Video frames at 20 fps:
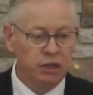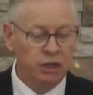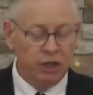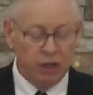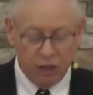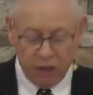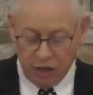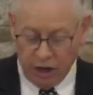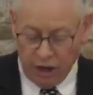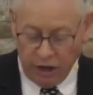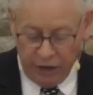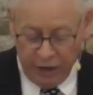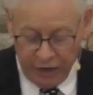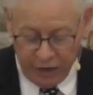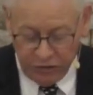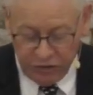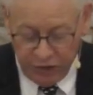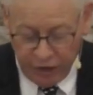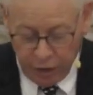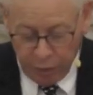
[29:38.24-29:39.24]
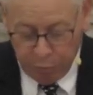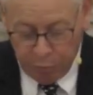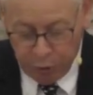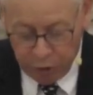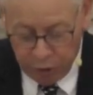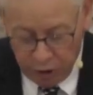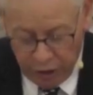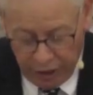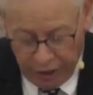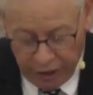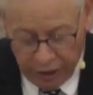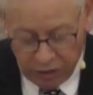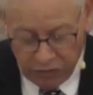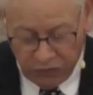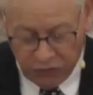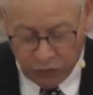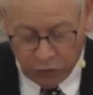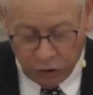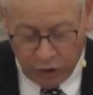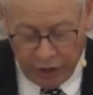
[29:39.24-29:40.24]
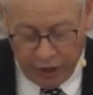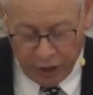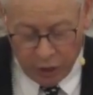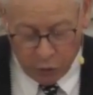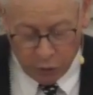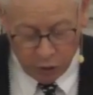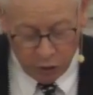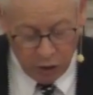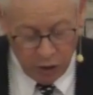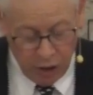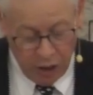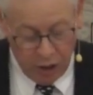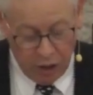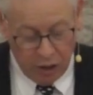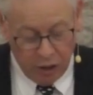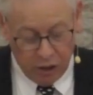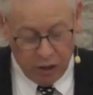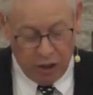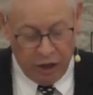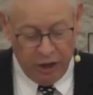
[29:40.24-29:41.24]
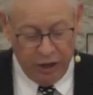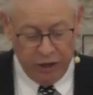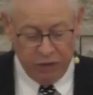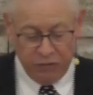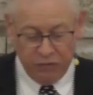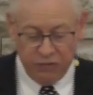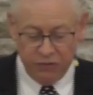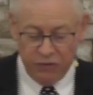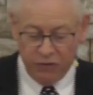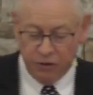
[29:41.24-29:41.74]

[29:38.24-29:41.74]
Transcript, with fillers: God has a plan for our life.